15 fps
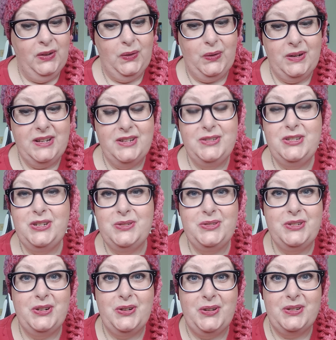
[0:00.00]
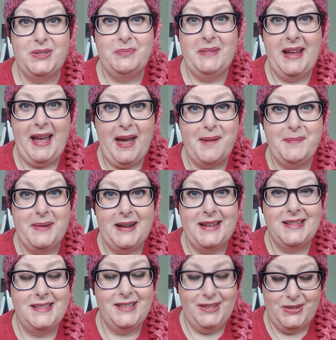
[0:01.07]
or do you choose your ultimate
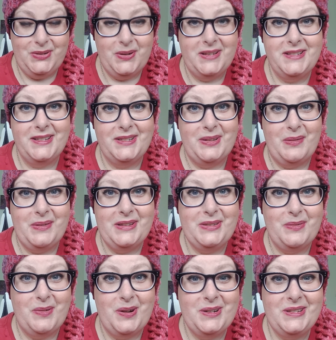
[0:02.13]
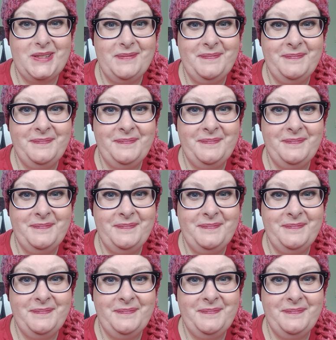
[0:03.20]
happiness? The choice is always yours.